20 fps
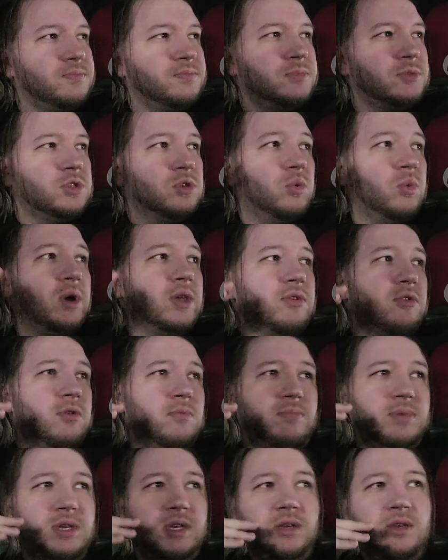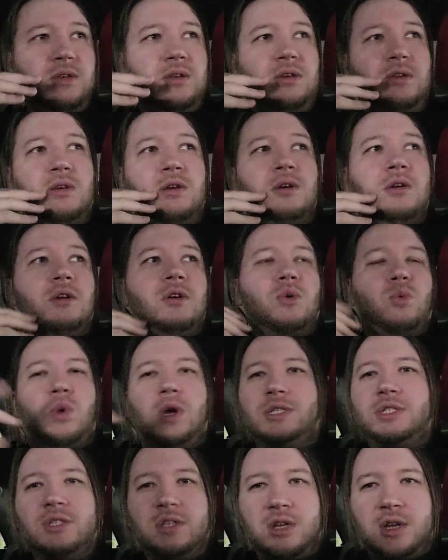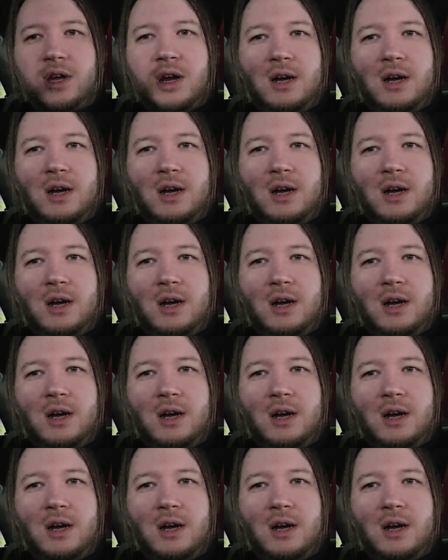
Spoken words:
So whether it be wrestling